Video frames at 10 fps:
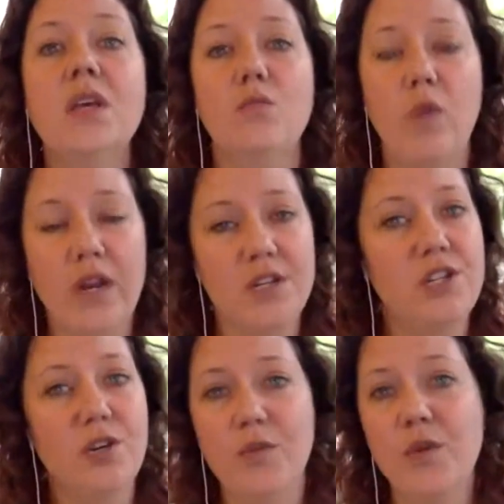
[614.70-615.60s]
went
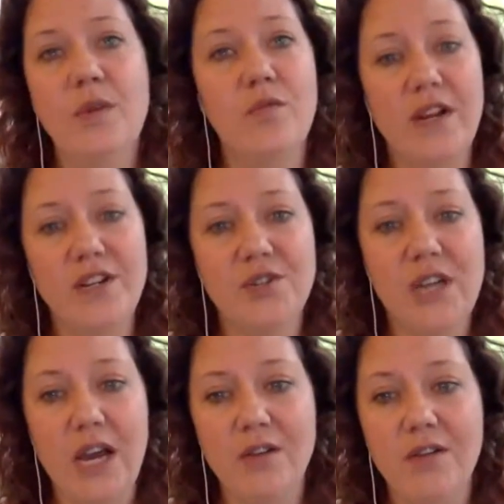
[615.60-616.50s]
into your room and read your
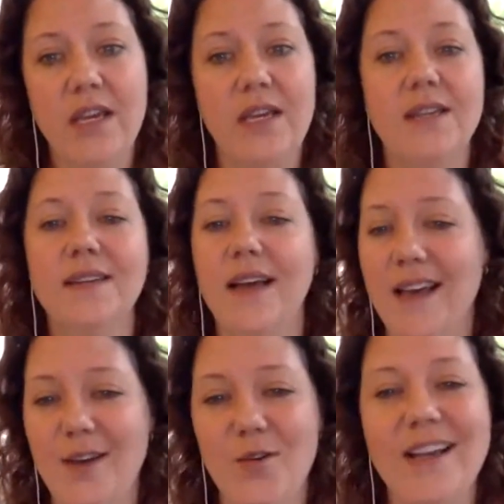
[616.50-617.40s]
diary,
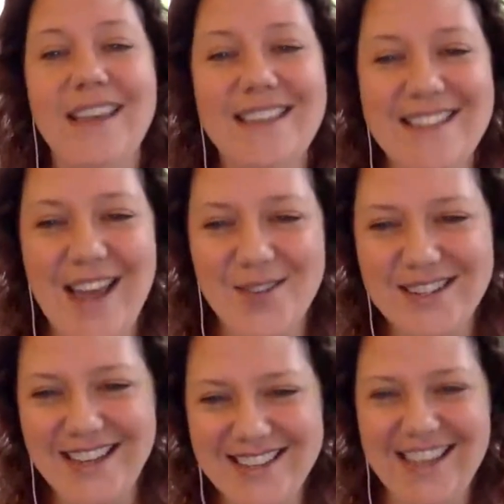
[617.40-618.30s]
or I guess
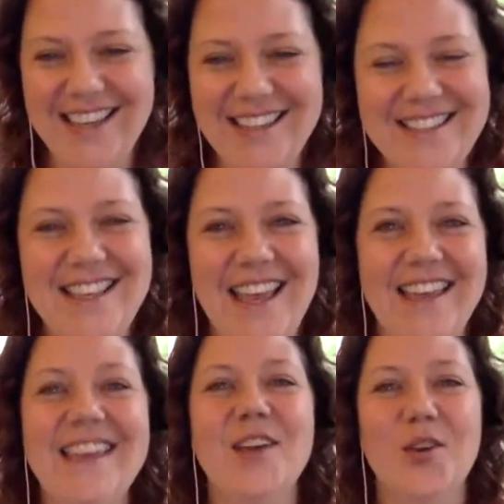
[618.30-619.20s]
nowadays I can
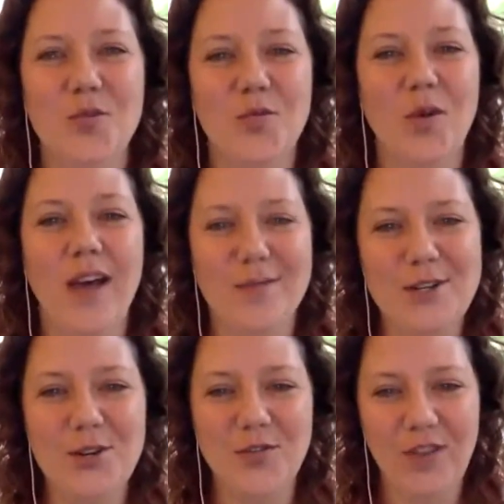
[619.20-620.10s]
say who
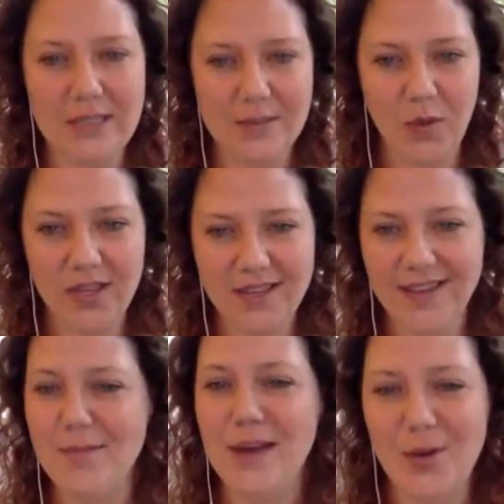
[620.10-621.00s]
read your Facebook.
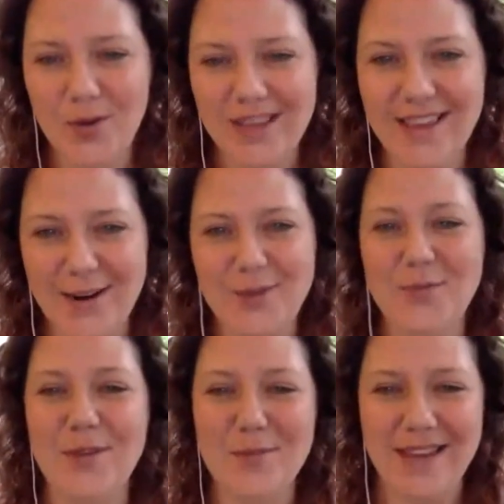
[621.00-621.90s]
I'm not quite there
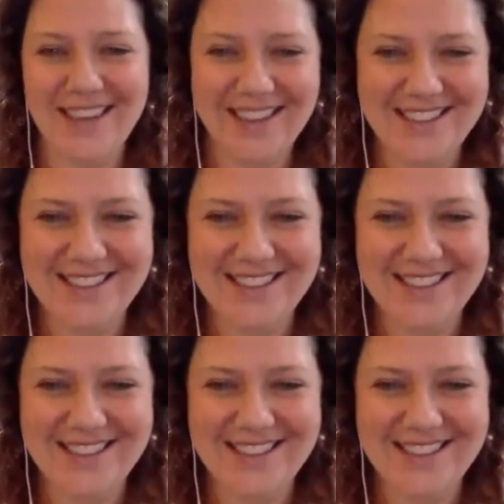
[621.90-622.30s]
with my kids